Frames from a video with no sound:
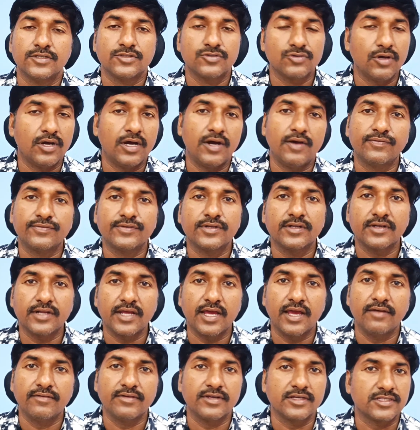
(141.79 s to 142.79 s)
So
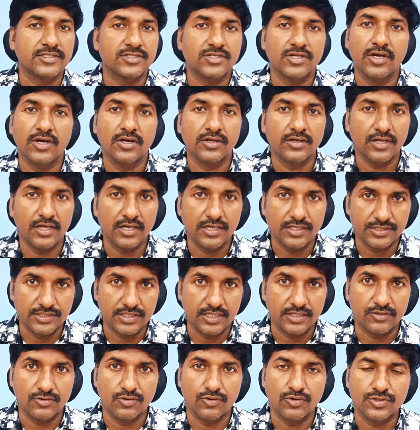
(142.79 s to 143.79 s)
after having strong knowledge
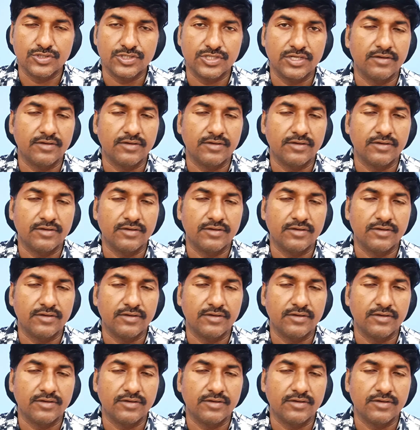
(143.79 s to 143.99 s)
on Core